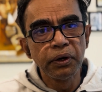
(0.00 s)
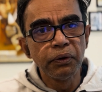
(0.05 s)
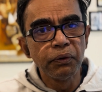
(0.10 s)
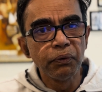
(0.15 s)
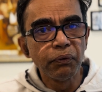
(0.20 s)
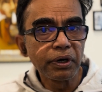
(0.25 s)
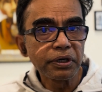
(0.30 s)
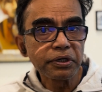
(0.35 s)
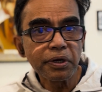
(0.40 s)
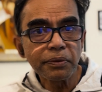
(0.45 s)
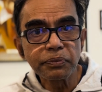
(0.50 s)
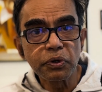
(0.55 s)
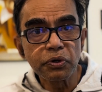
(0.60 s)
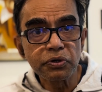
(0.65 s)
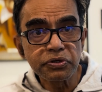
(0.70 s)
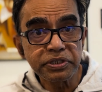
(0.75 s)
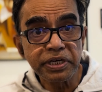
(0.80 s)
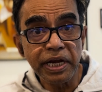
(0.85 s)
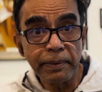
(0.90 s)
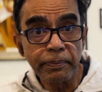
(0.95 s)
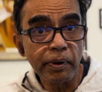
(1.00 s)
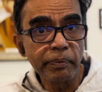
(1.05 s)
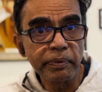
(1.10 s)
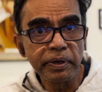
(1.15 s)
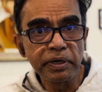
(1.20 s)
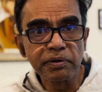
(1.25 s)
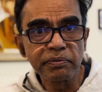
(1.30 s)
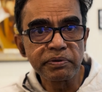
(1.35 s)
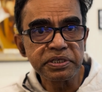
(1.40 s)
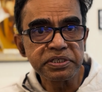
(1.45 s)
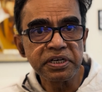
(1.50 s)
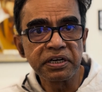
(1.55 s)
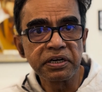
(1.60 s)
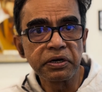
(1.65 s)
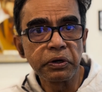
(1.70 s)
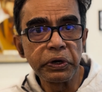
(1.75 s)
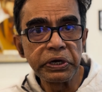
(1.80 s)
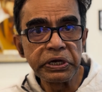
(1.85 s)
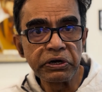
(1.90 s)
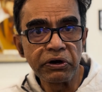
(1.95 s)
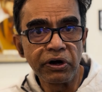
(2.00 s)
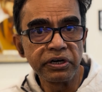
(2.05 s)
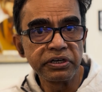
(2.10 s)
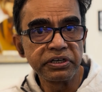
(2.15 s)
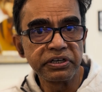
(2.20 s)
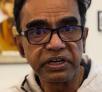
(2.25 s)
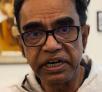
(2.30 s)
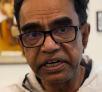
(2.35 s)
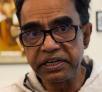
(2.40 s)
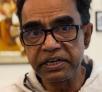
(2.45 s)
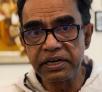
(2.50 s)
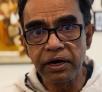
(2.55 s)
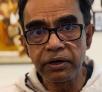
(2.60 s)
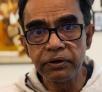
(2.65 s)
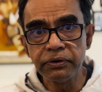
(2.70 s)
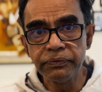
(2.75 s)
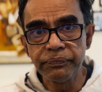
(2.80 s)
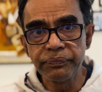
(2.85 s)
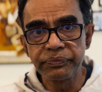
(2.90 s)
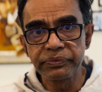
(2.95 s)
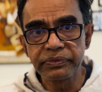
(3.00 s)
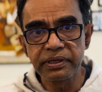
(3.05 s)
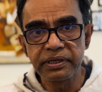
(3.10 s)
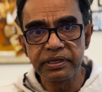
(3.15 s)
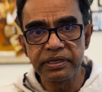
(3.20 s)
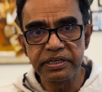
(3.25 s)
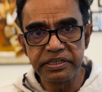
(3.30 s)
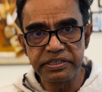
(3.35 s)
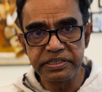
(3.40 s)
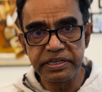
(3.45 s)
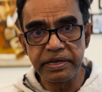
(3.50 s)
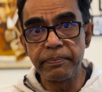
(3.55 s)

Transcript: One of those type of innovation going on right now is a